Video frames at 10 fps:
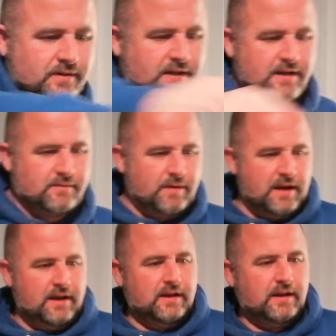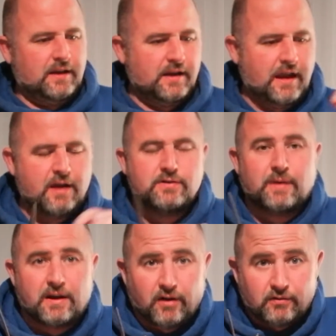said to me, how do you
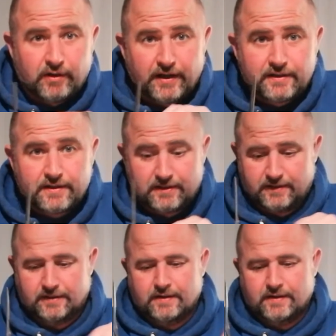make your own rigs?